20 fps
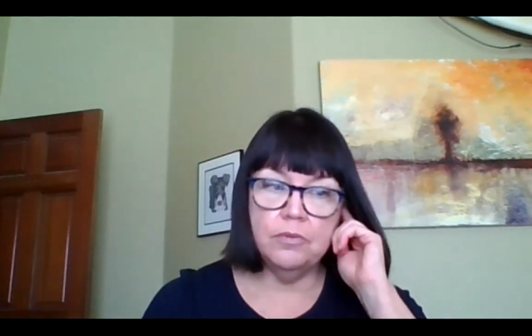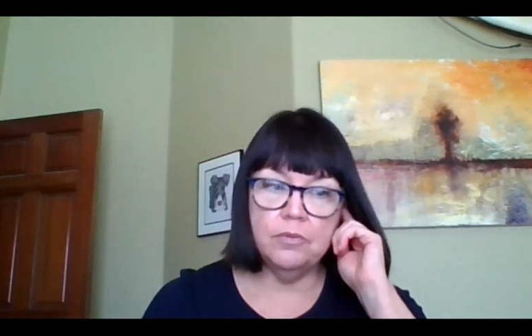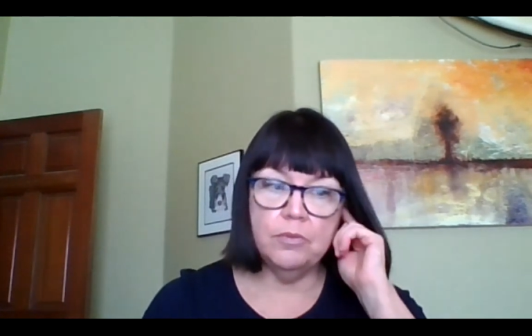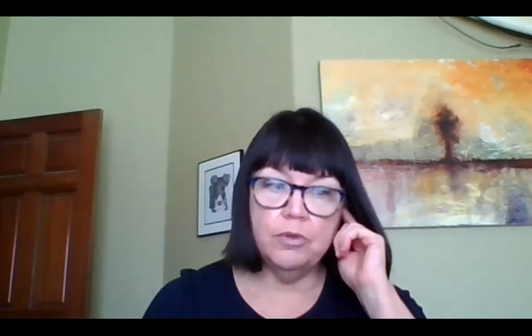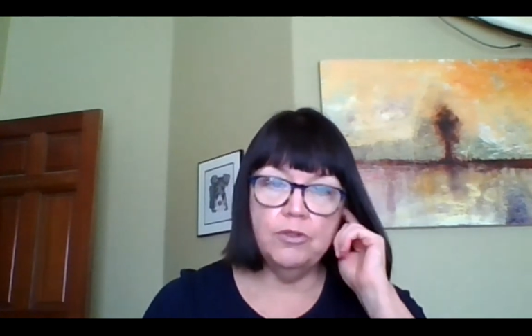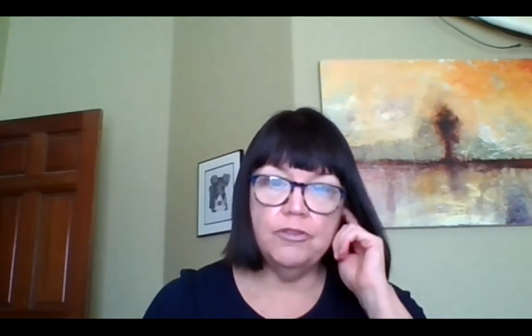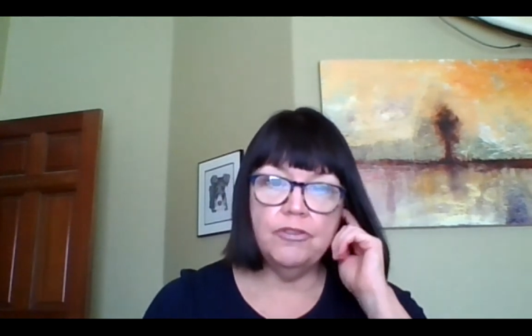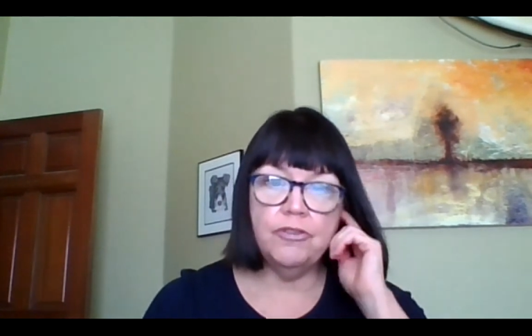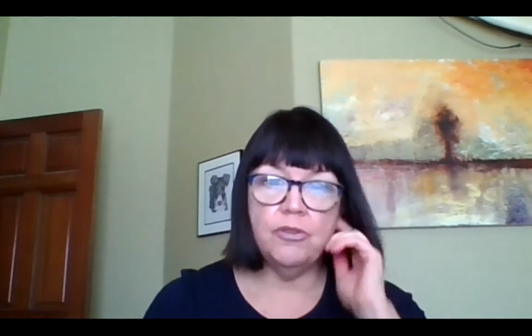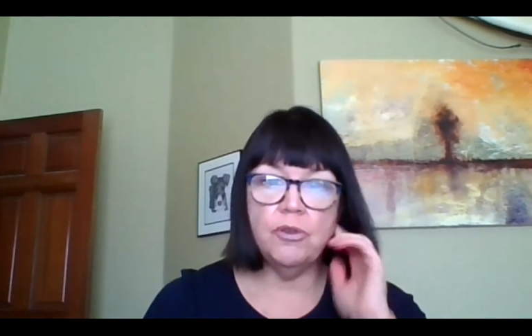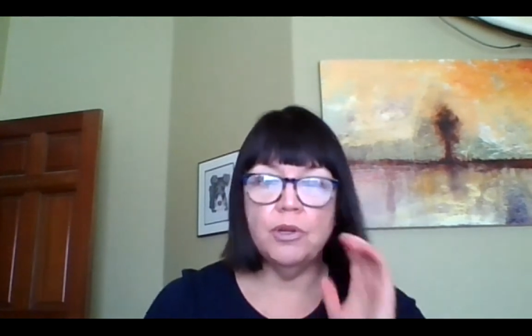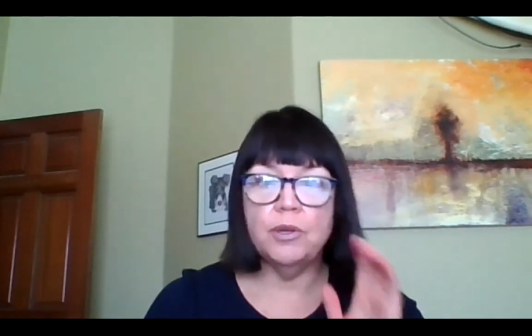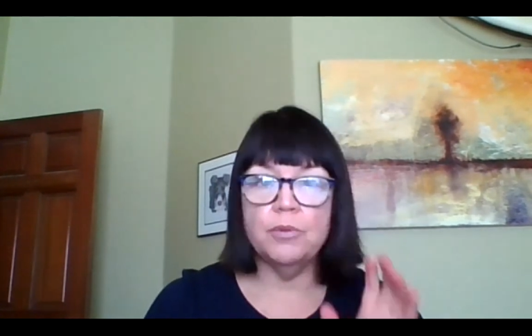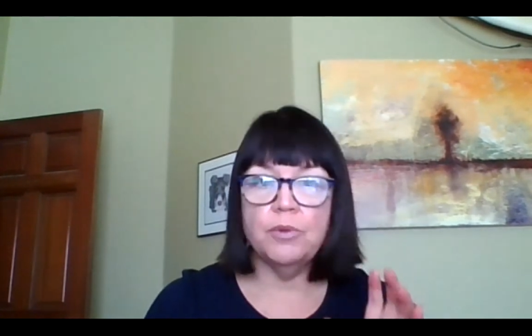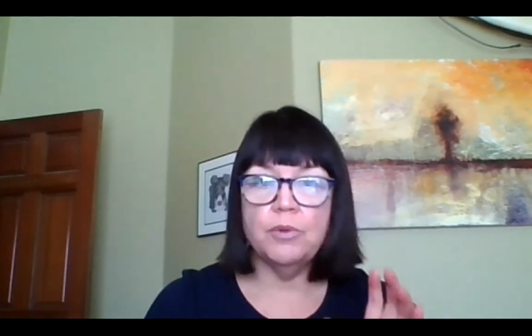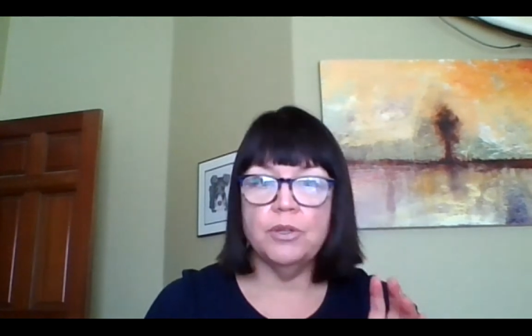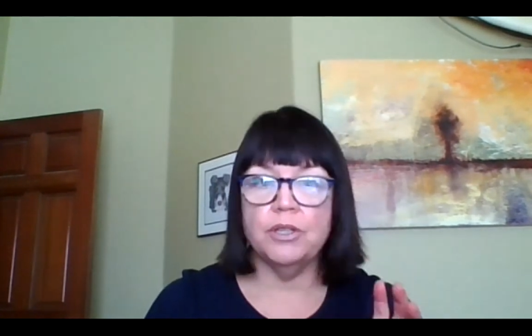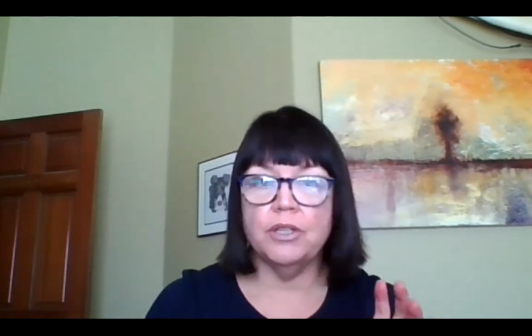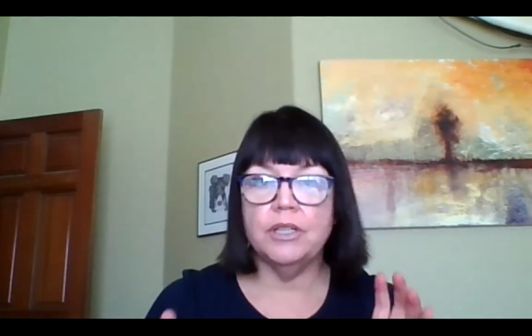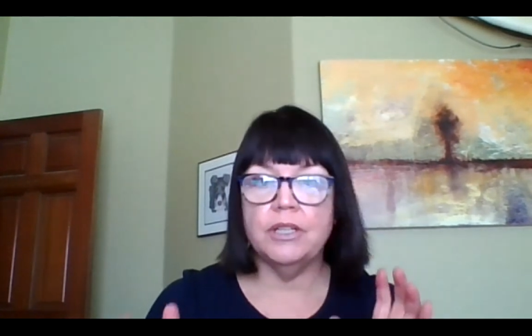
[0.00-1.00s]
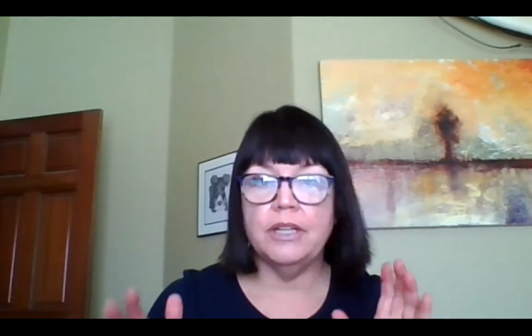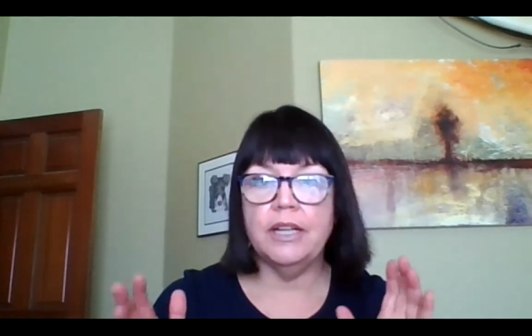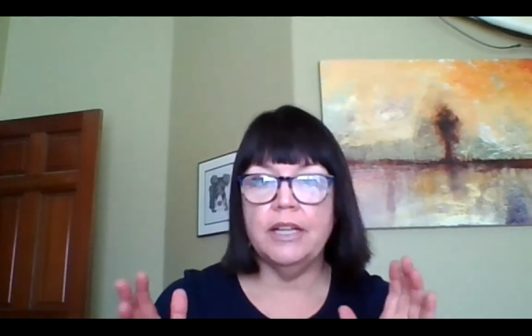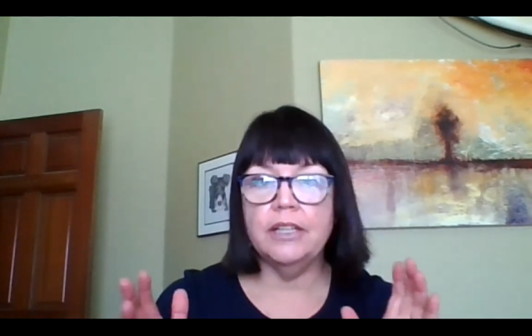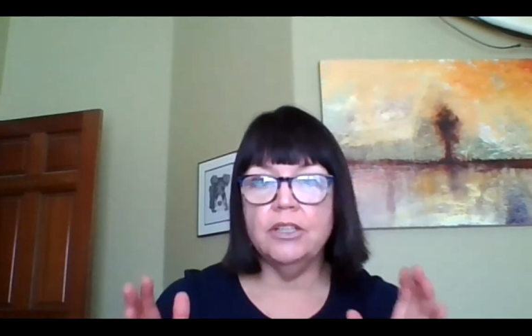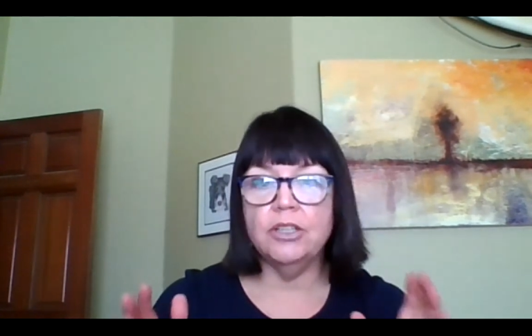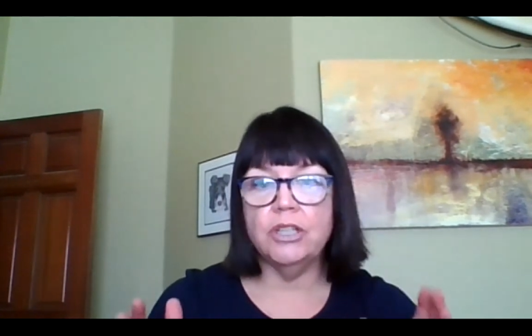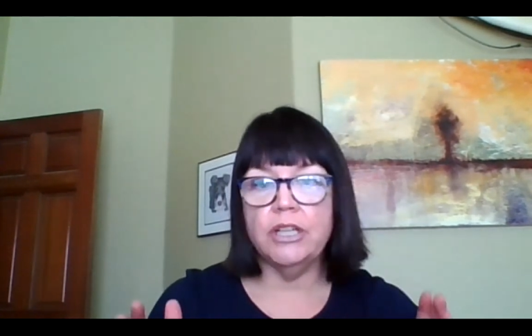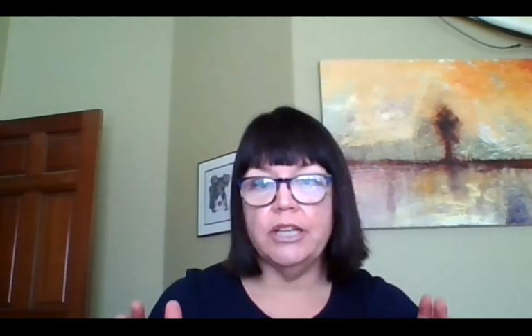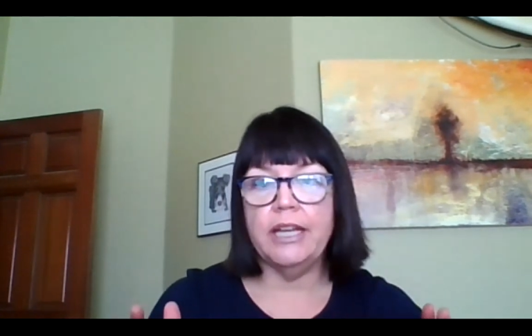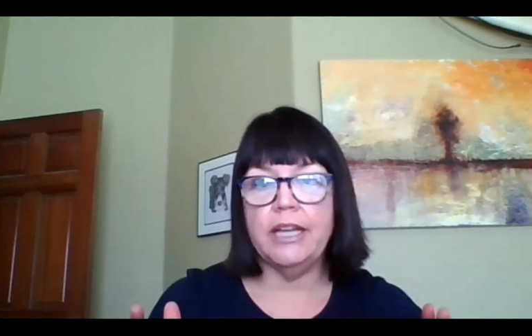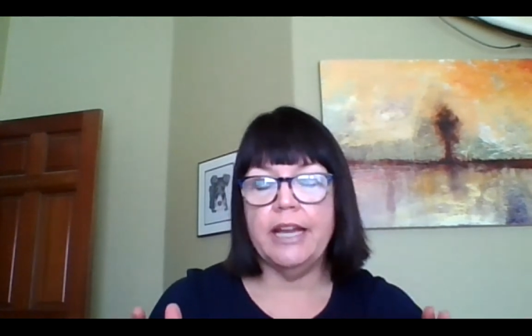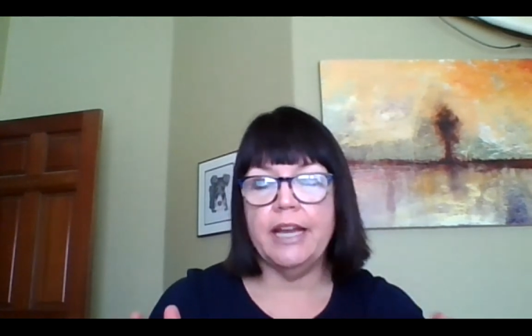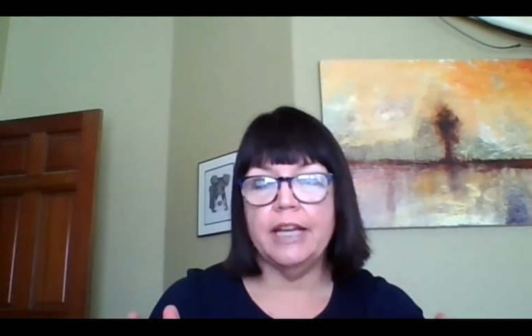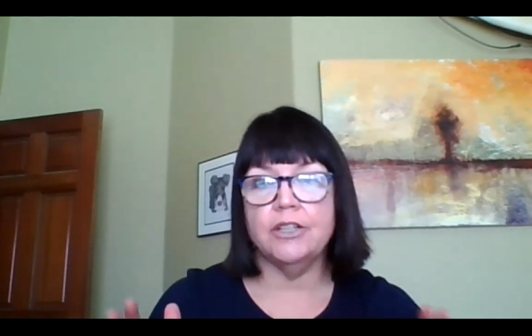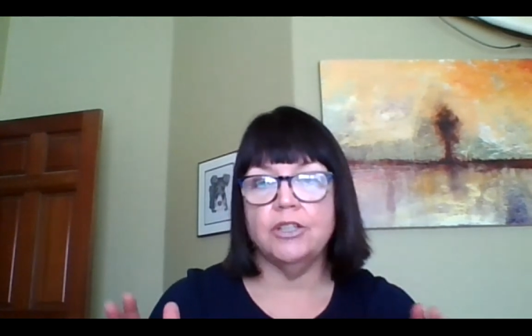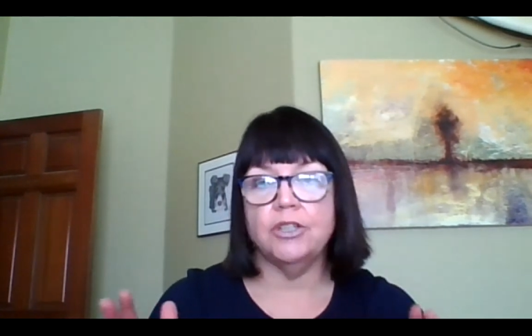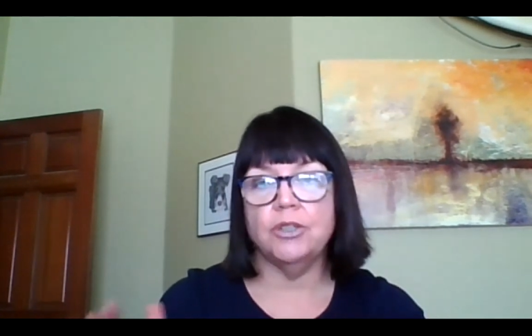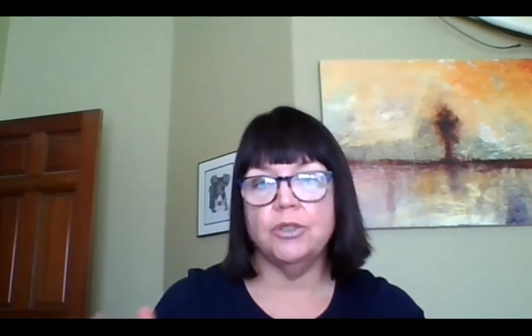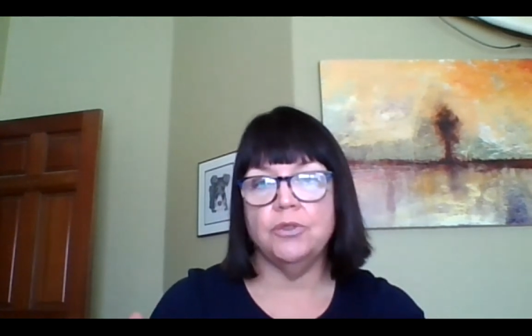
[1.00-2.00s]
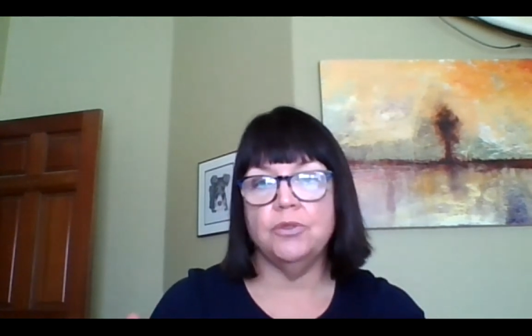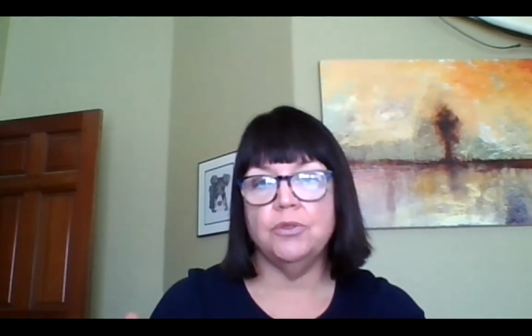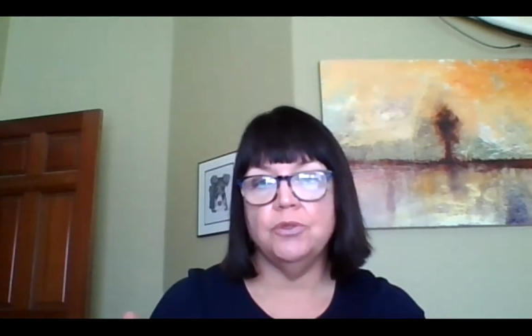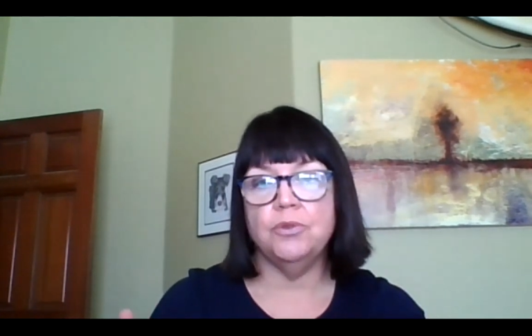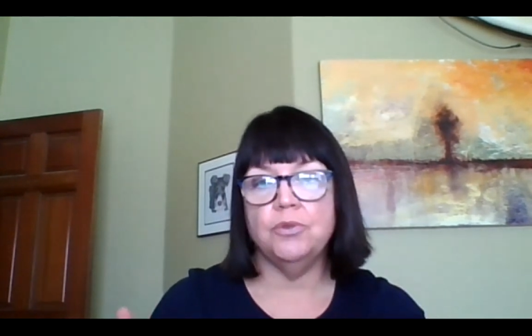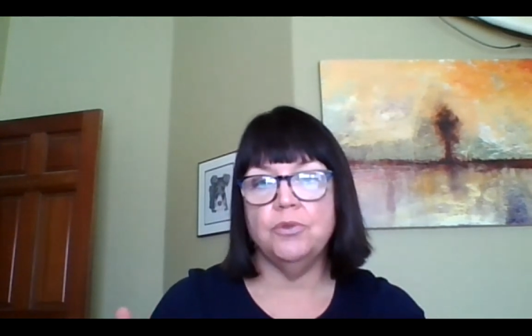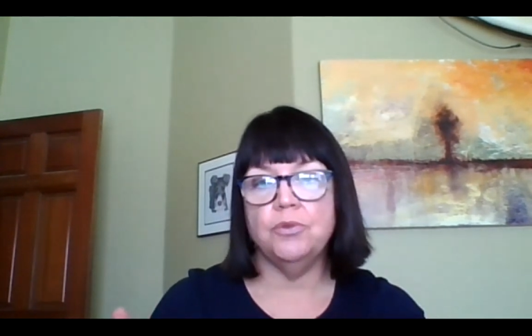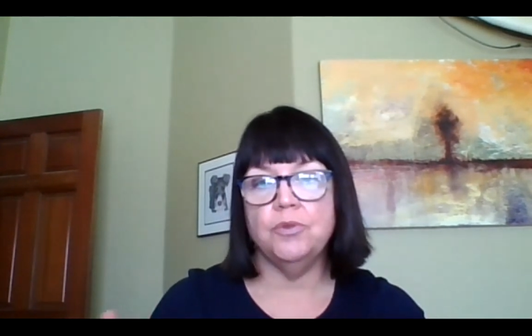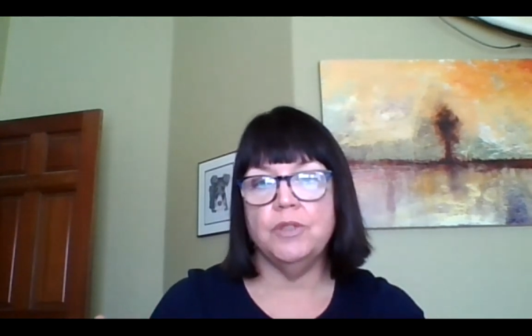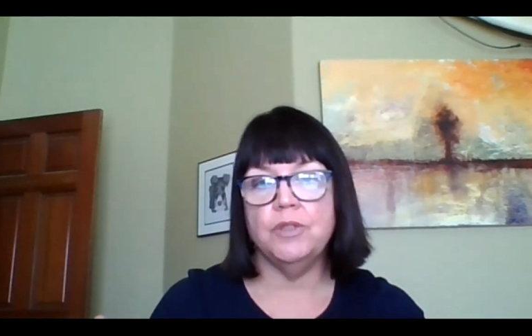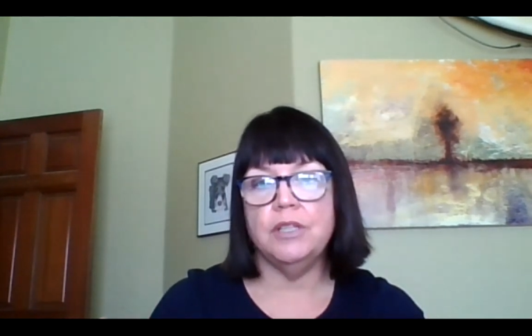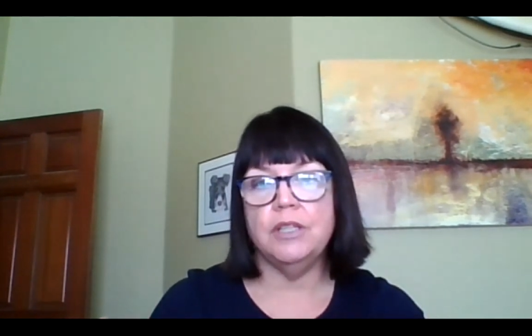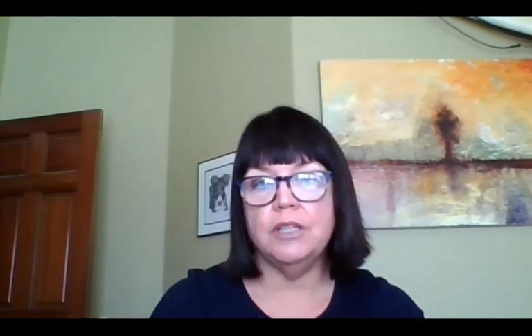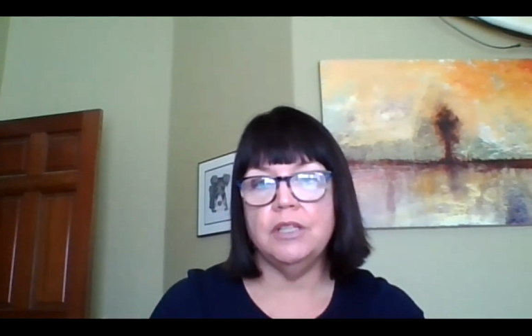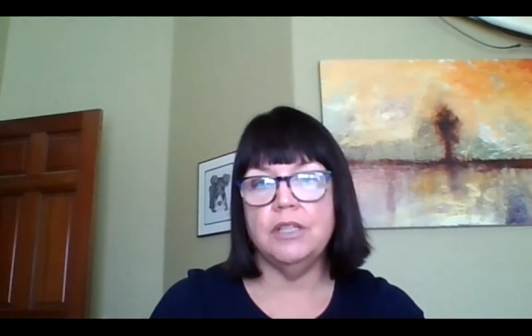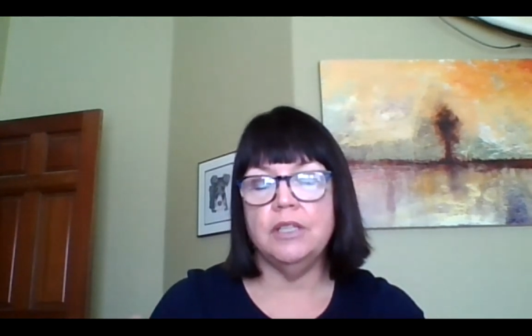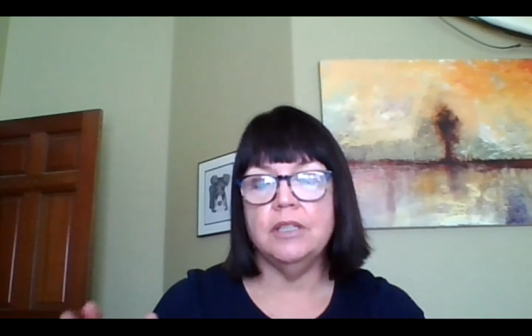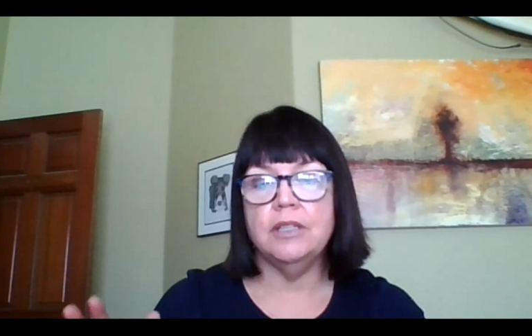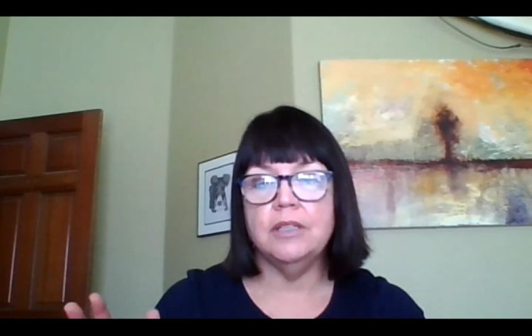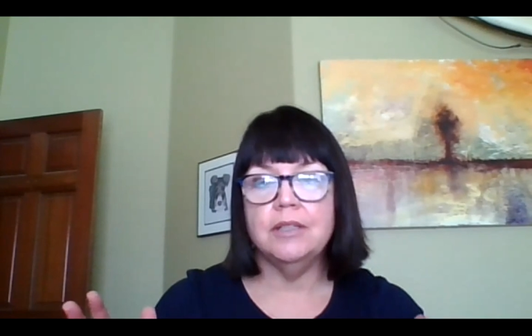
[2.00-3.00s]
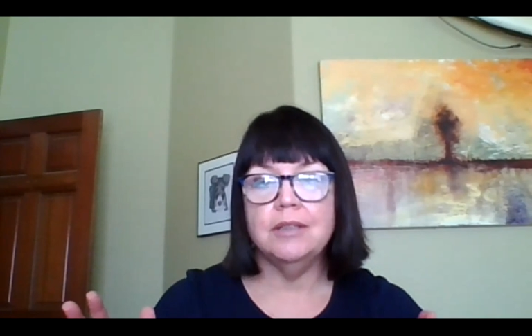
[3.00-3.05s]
move forward and looking at who the